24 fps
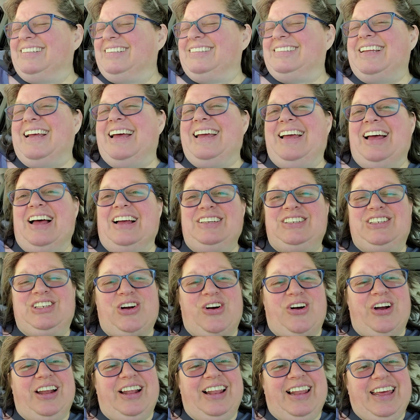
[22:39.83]
I
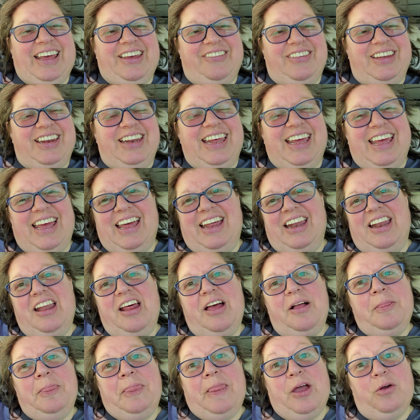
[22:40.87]
started leaving
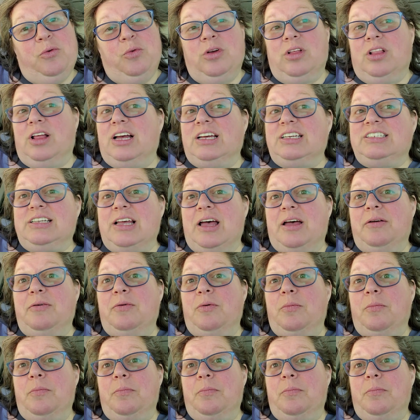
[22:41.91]
and I realized that